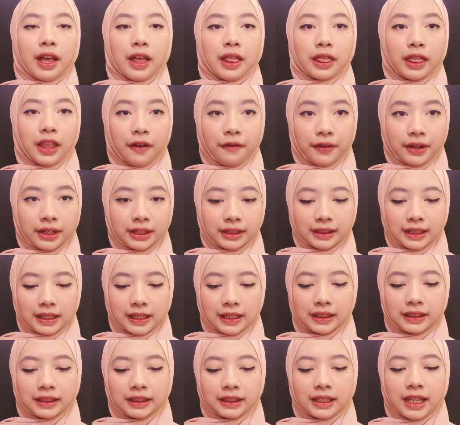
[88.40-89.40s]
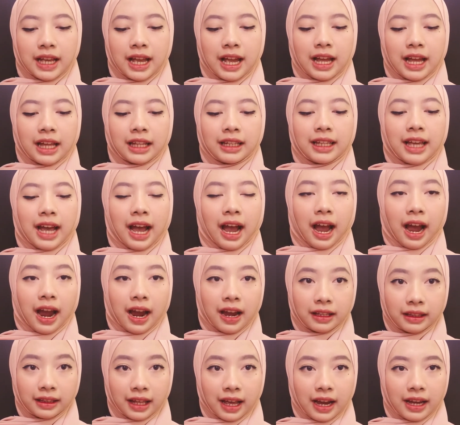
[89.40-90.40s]
Nevertheless, the
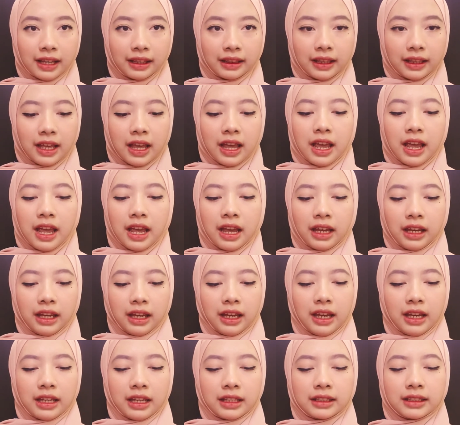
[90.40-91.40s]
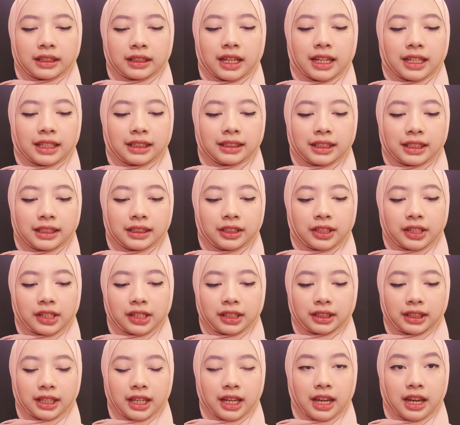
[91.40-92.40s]
highlight is
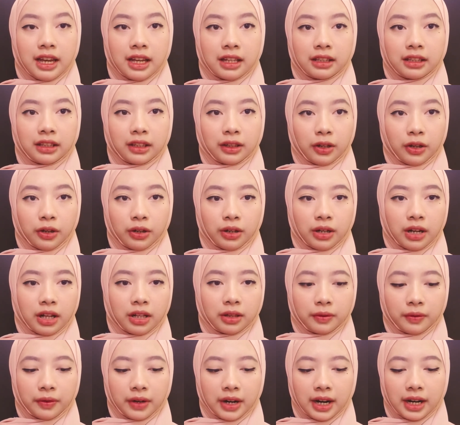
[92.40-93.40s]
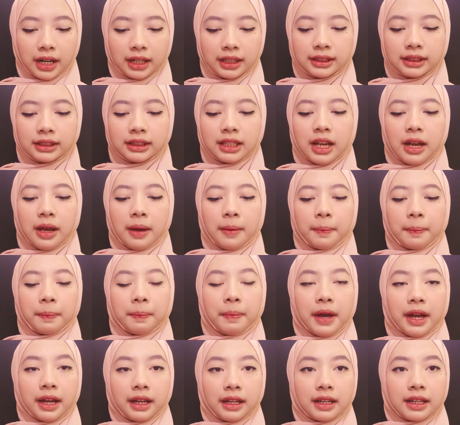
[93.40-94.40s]
essentially the local rice
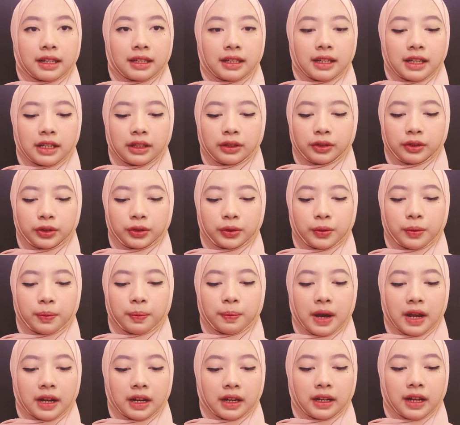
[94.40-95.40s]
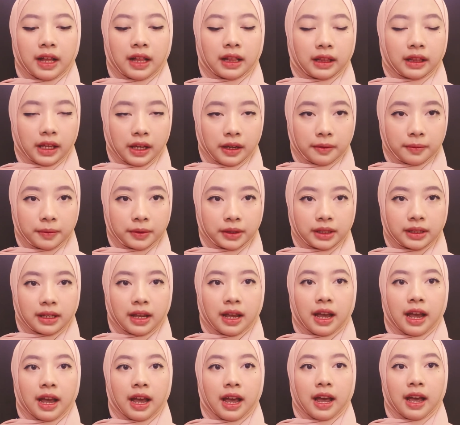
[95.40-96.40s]
packed into banana leaves
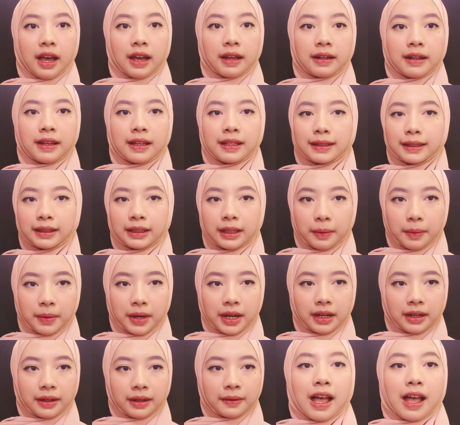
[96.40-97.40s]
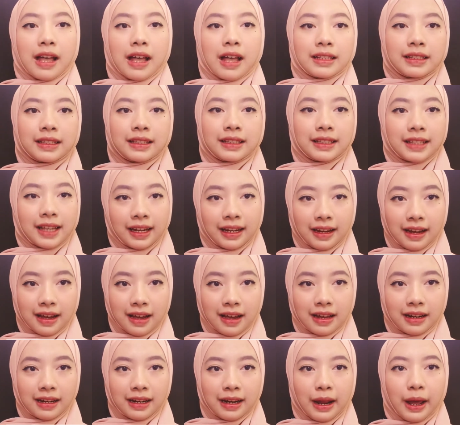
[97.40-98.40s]
and steamed.
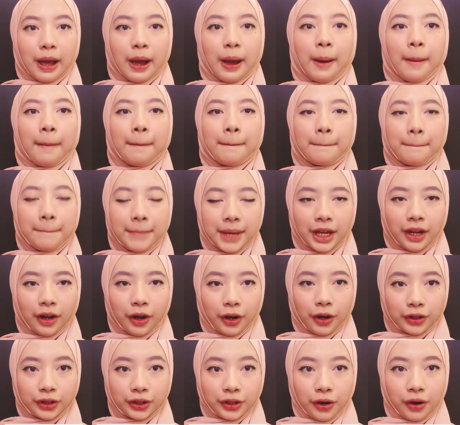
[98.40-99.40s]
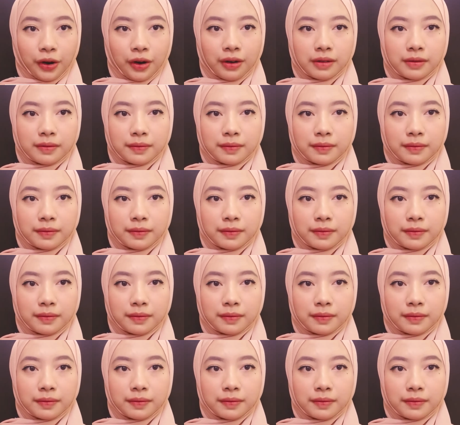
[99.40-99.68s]
Second, mie kocok.